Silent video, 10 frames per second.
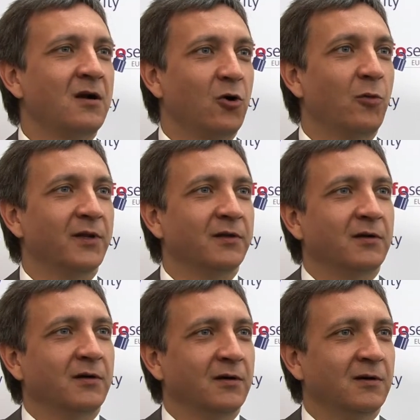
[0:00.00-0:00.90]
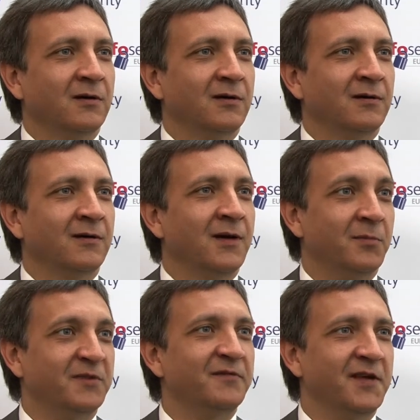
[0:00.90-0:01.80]
common
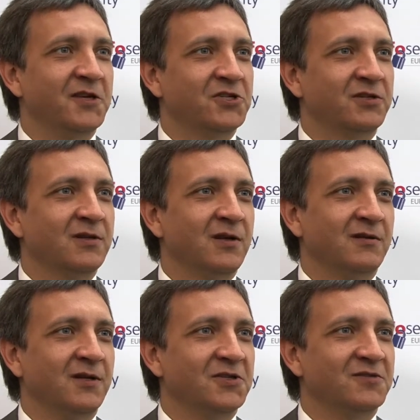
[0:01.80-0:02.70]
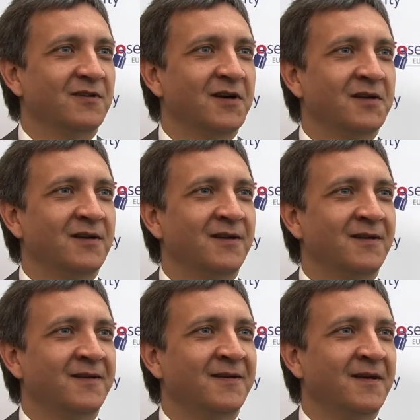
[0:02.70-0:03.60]
abbreviation. Right. That is why
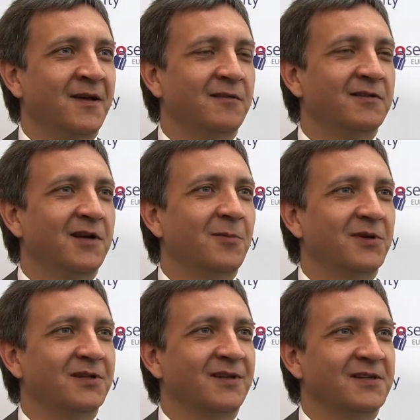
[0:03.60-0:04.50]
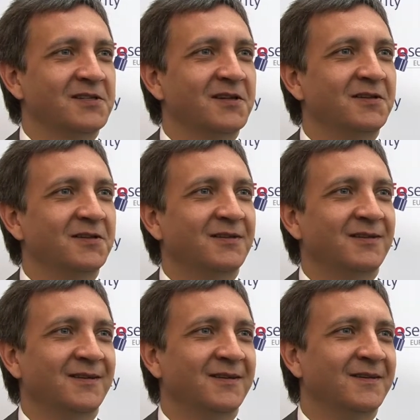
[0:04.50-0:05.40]
every company translated
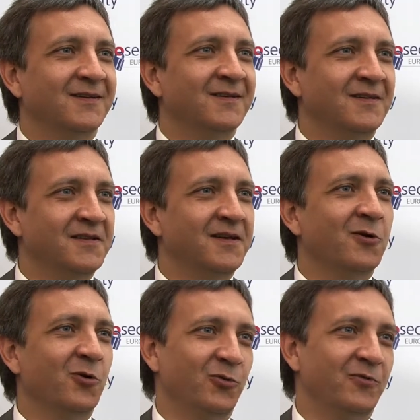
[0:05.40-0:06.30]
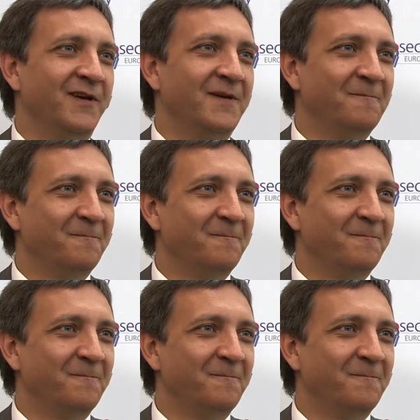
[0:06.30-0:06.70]
their own way.